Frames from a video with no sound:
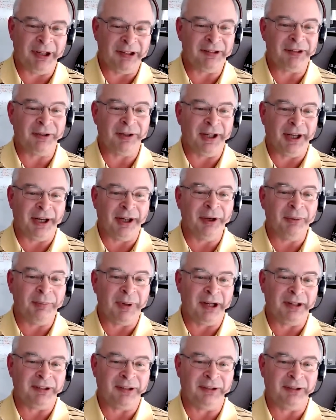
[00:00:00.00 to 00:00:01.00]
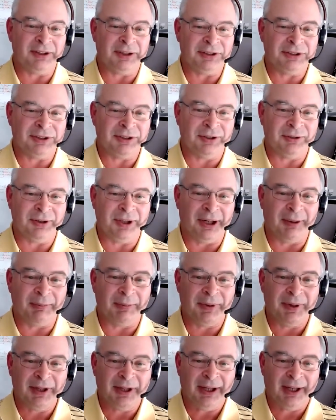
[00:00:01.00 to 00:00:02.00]
And then we can go from there and
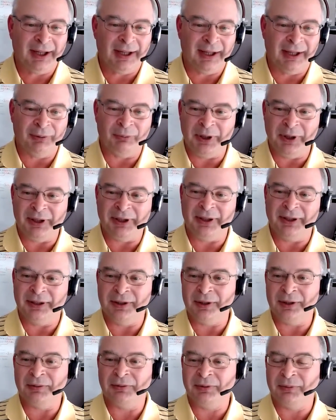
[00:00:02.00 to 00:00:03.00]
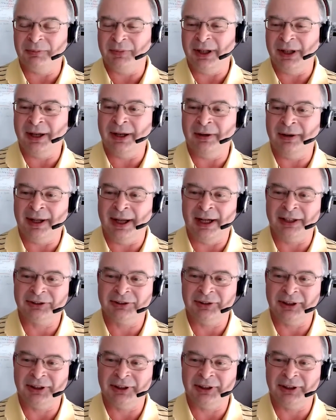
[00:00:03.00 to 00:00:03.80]
actually resolve the problem.